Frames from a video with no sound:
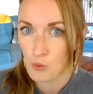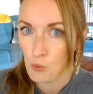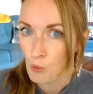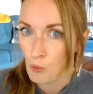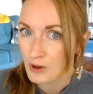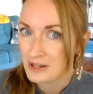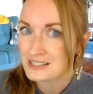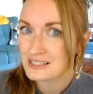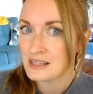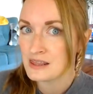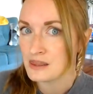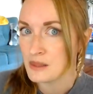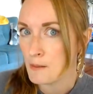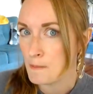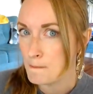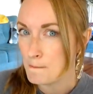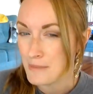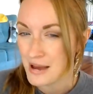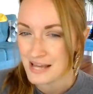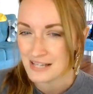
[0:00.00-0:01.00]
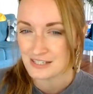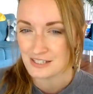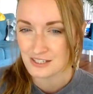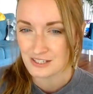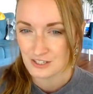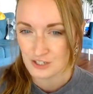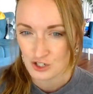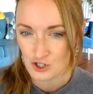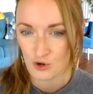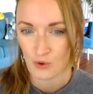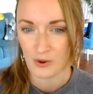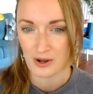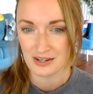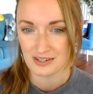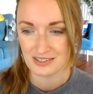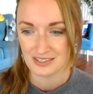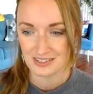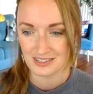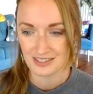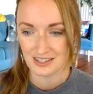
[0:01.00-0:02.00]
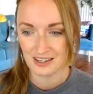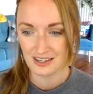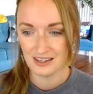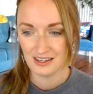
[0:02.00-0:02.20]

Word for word: wasn't the best choice.